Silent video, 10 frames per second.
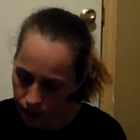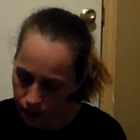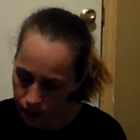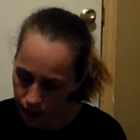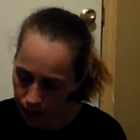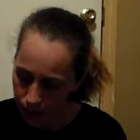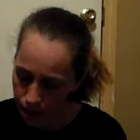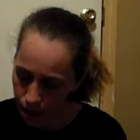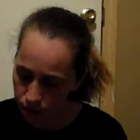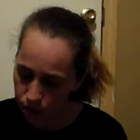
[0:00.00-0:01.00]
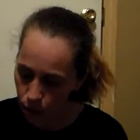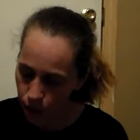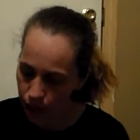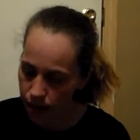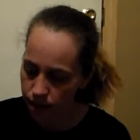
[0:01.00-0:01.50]
Collection Laminate
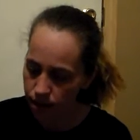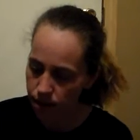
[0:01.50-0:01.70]
Flooring.